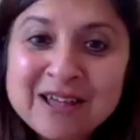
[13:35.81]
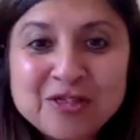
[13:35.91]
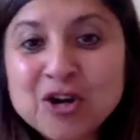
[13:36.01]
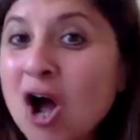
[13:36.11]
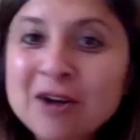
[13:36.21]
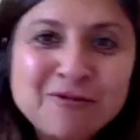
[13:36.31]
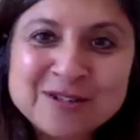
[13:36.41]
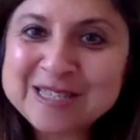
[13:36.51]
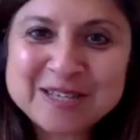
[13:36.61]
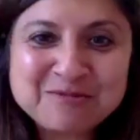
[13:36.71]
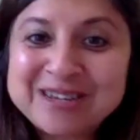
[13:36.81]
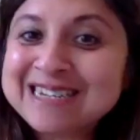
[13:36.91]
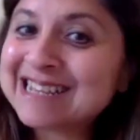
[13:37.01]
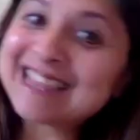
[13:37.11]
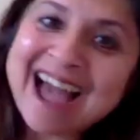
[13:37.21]
the conferences we
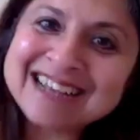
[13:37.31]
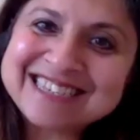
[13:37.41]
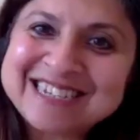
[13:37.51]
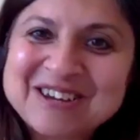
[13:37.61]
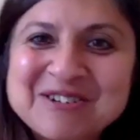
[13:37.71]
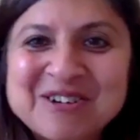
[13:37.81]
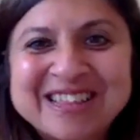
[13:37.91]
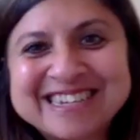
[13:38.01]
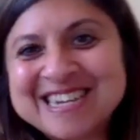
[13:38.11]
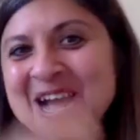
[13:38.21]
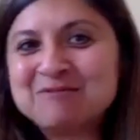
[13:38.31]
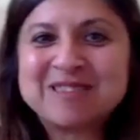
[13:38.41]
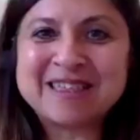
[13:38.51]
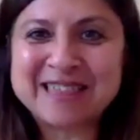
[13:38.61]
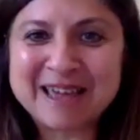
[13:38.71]
did last year and the times
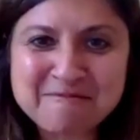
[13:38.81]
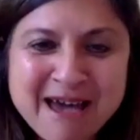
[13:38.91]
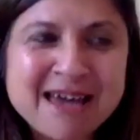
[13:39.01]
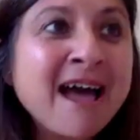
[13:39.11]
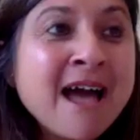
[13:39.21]
that they met.